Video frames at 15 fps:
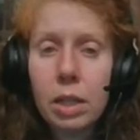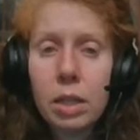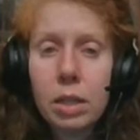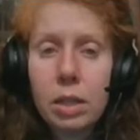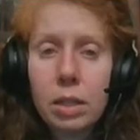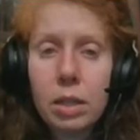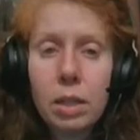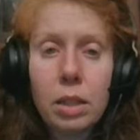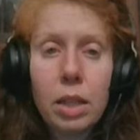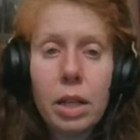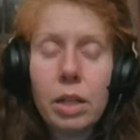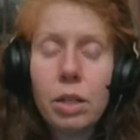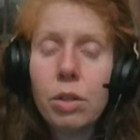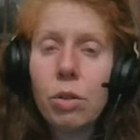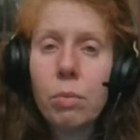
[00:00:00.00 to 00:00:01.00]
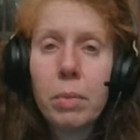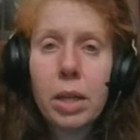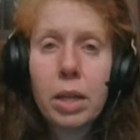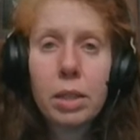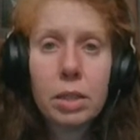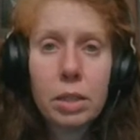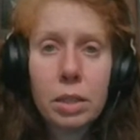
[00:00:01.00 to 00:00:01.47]
Let no
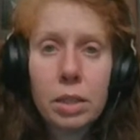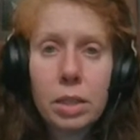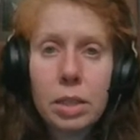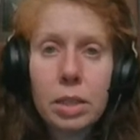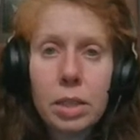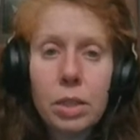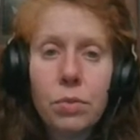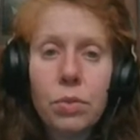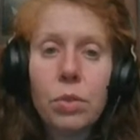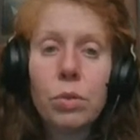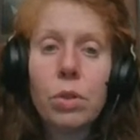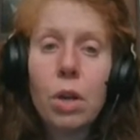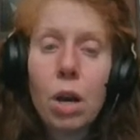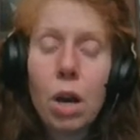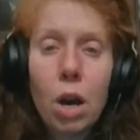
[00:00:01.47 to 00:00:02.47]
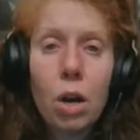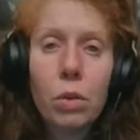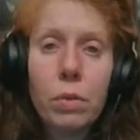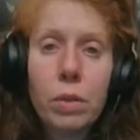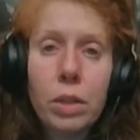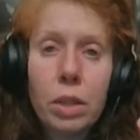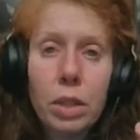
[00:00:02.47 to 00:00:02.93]
man deceive you.
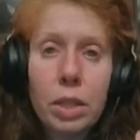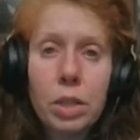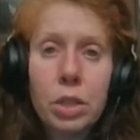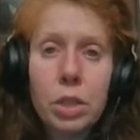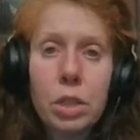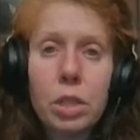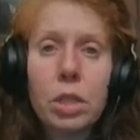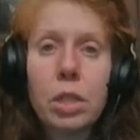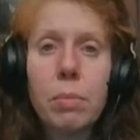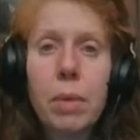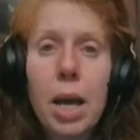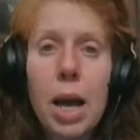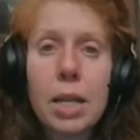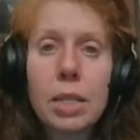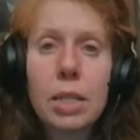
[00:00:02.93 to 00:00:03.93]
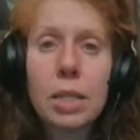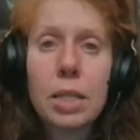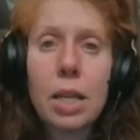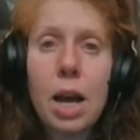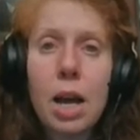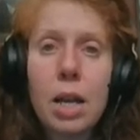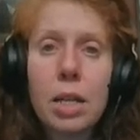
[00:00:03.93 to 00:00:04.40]
Our relationship has
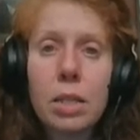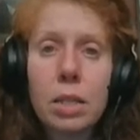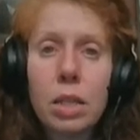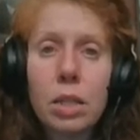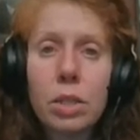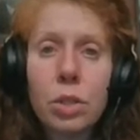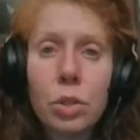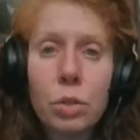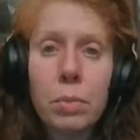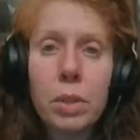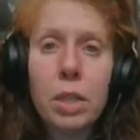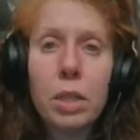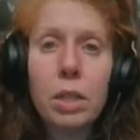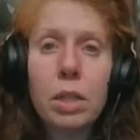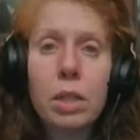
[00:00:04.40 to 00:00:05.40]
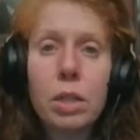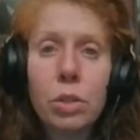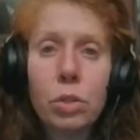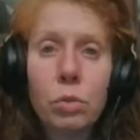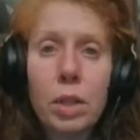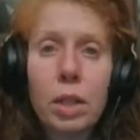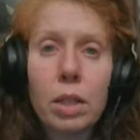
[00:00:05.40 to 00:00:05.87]
got to be
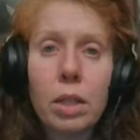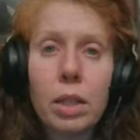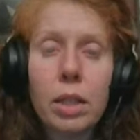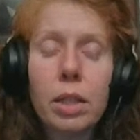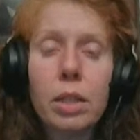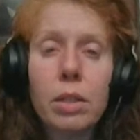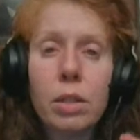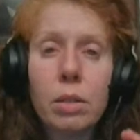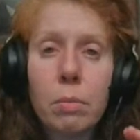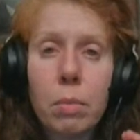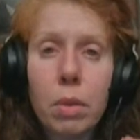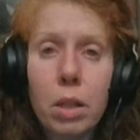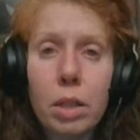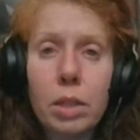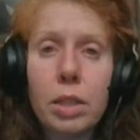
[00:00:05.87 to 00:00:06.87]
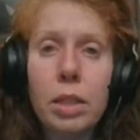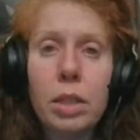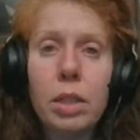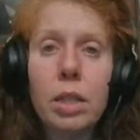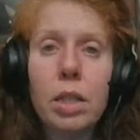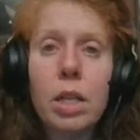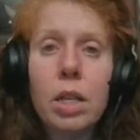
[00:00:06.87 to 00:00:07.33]
directly plugged
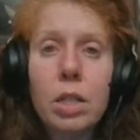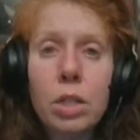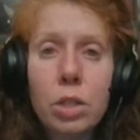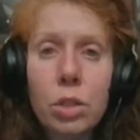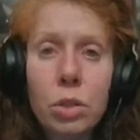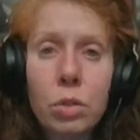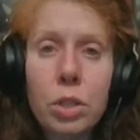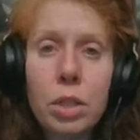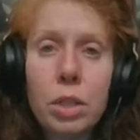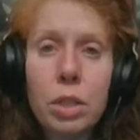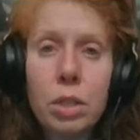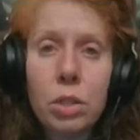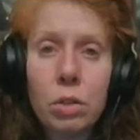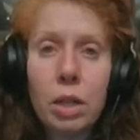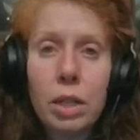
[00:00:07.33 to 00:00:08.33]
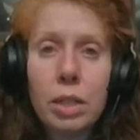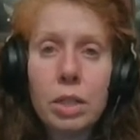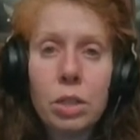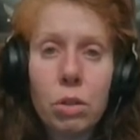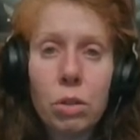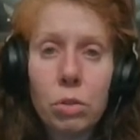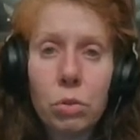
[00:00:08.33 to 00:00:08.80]
in to Jesus Christ,
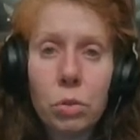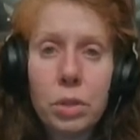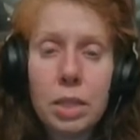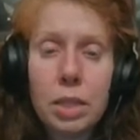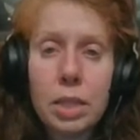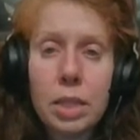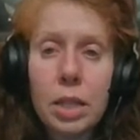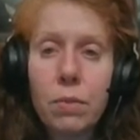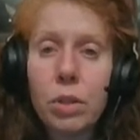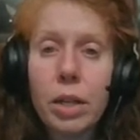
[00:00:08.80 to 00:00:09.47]
our Lord and Savior.